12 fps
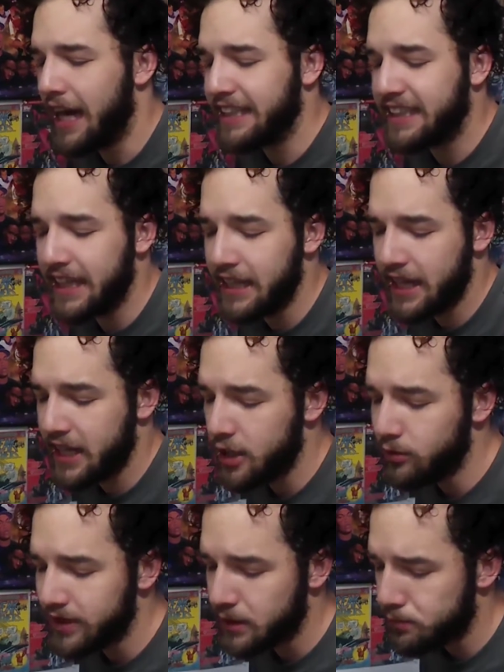I seen that
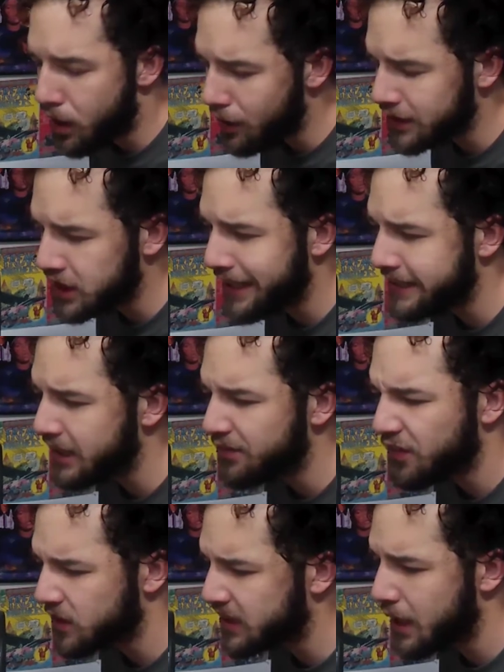he was apologizing
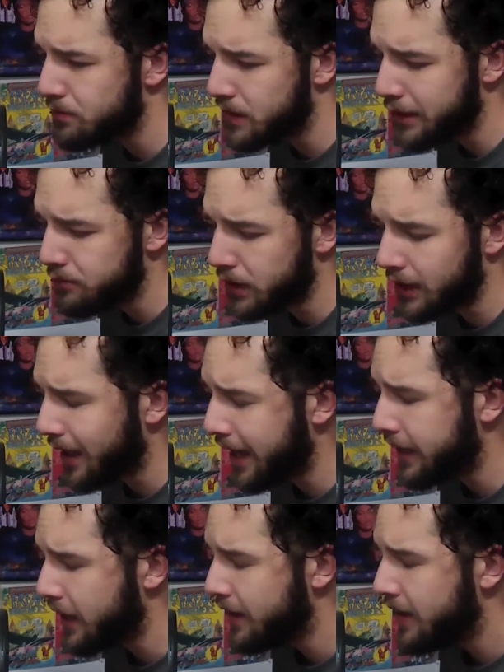for something, but
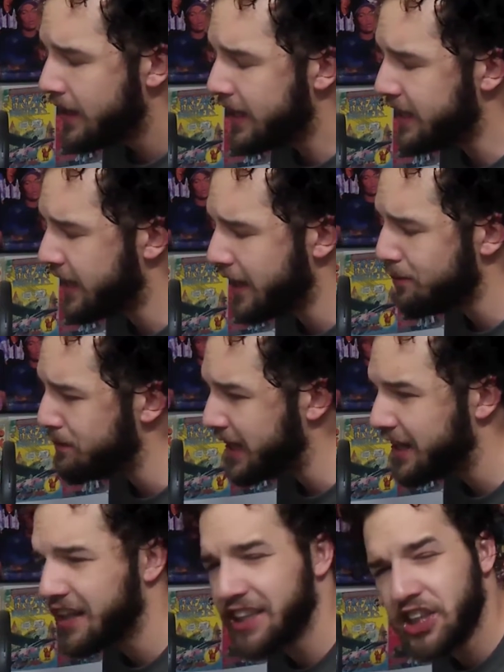like he didn't
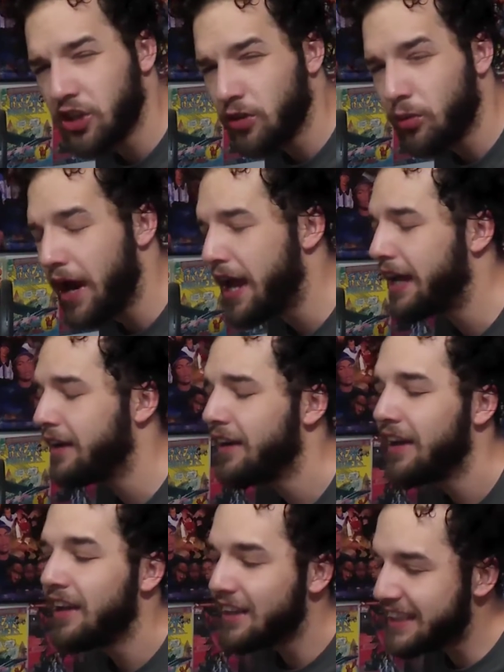mean it a certain way. And
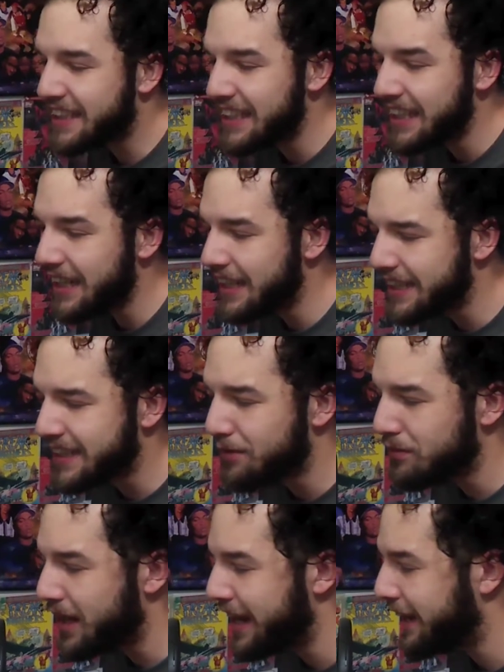listening to this,
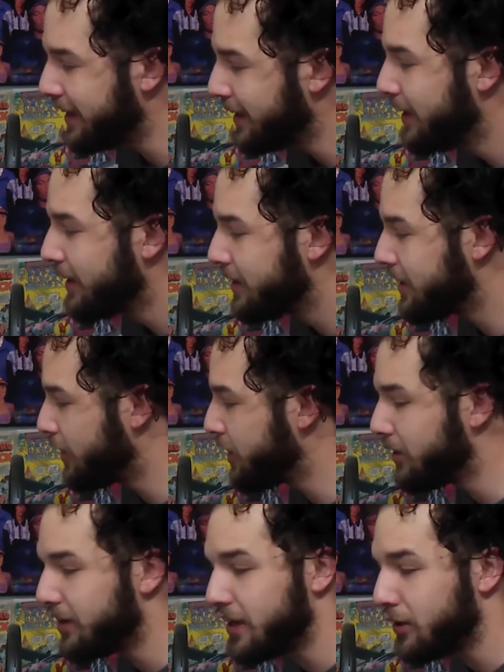I'm like, yo,
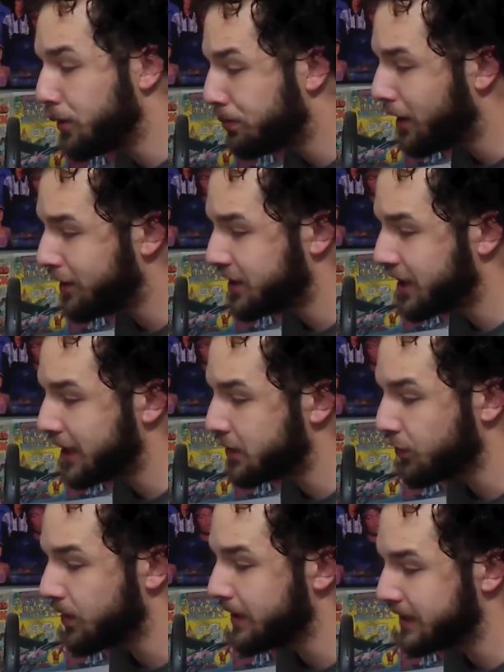you don't need to apologize
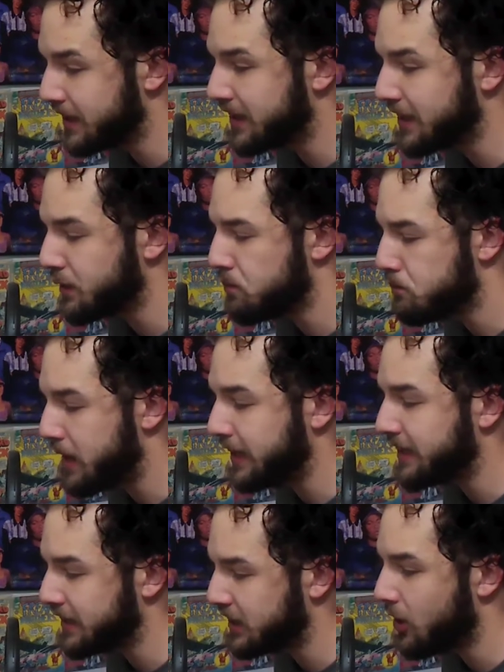for this. This is
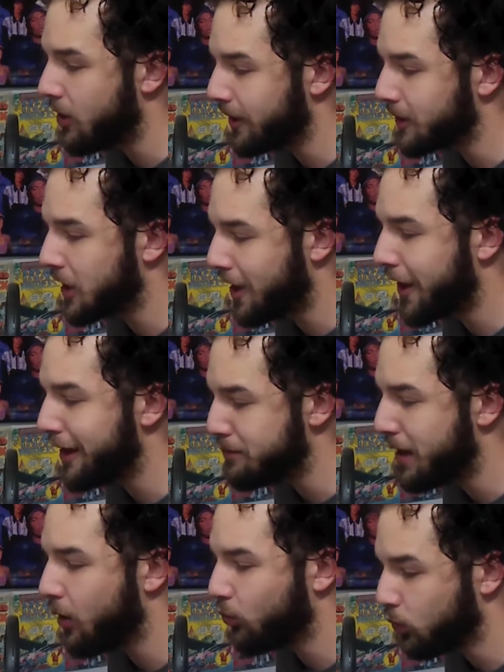amazing song. You're talking
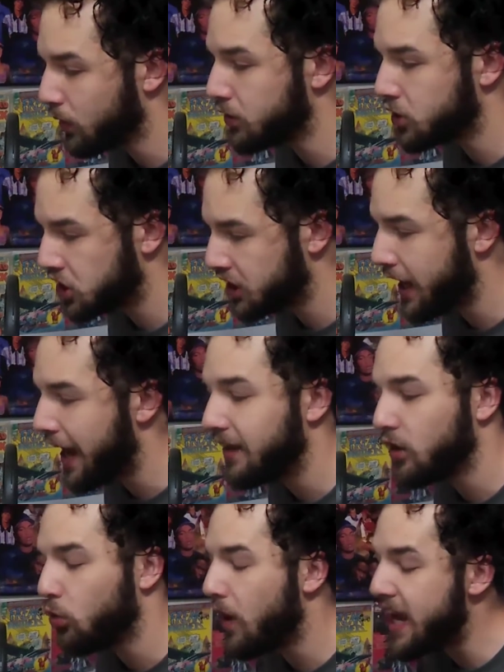about real shit.
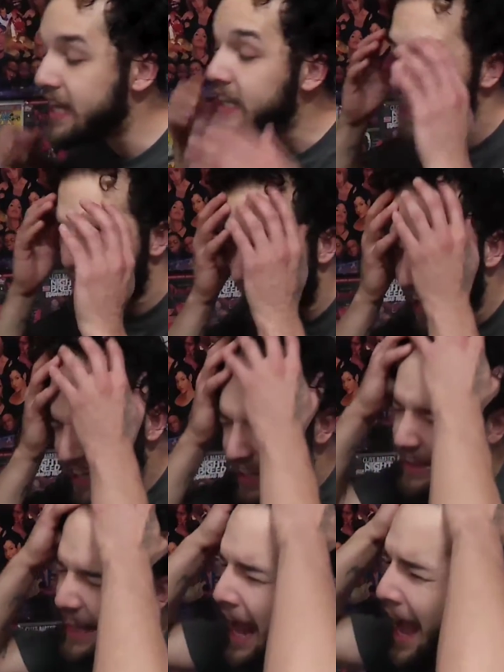And the way he
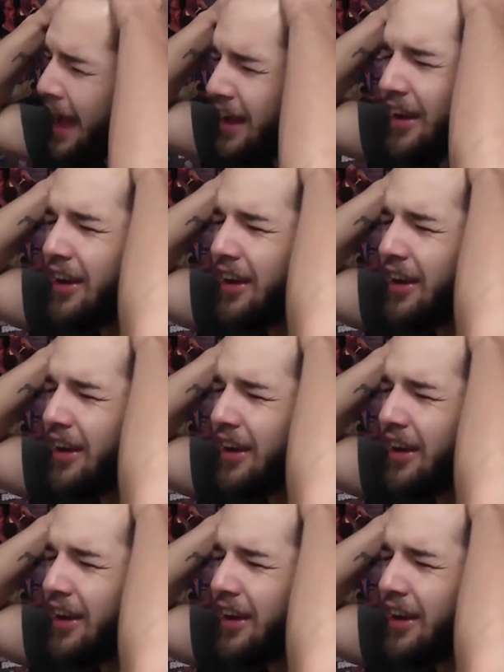ended that,